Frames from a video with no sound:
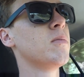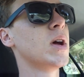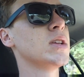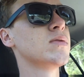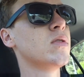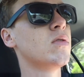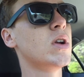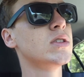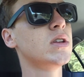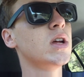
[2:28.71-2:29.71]
As for
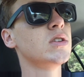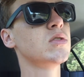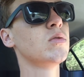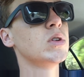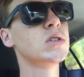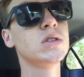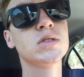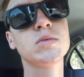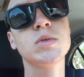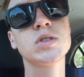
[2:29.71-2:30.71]
residential, which
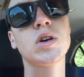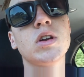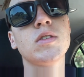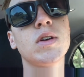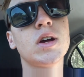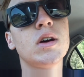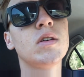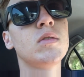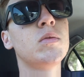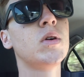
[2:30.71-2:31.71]
is majority of
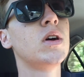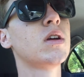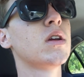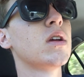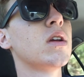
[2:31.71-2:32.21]
our work,